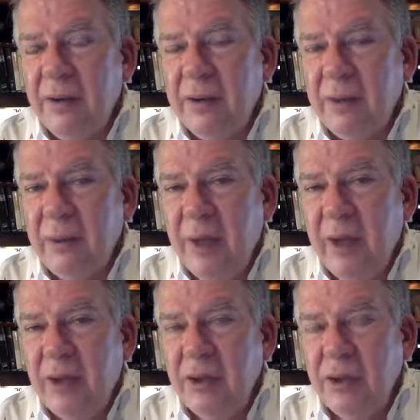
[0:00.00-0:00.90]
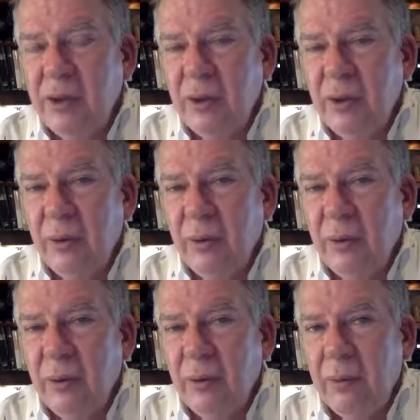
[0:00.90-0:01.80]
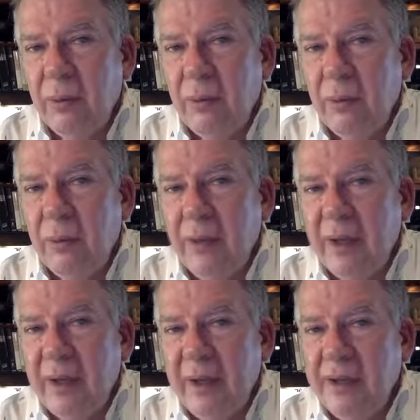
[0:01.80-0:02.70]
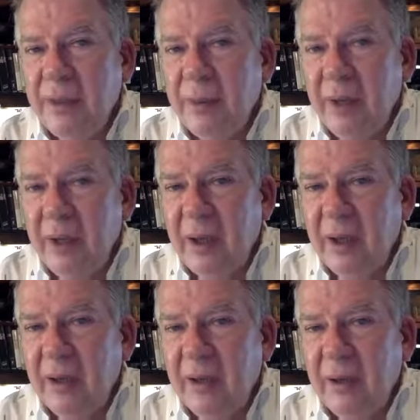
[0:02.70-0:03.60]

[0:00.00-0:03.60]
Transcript: to be and to do what needs to be done.